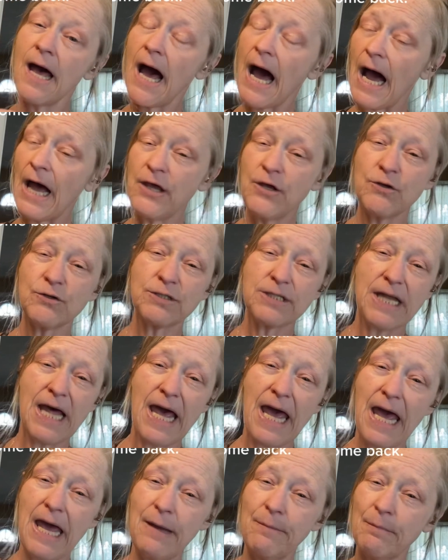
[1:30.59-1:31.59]
I used to
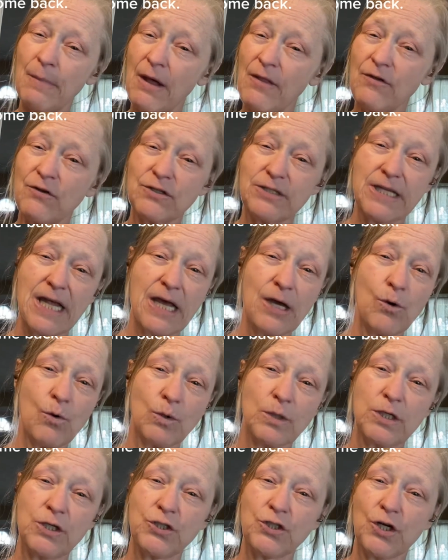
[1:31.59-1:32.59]
hate Mother's Day
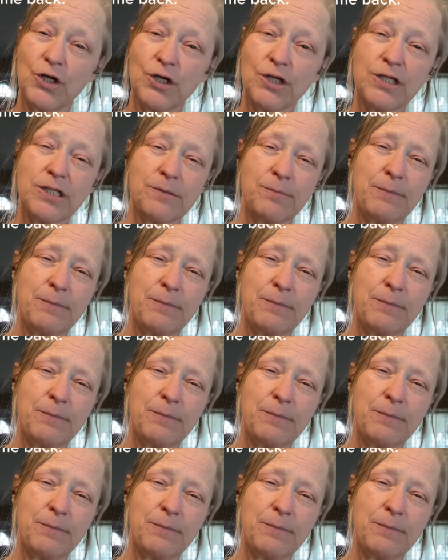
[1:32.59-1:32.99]
going to church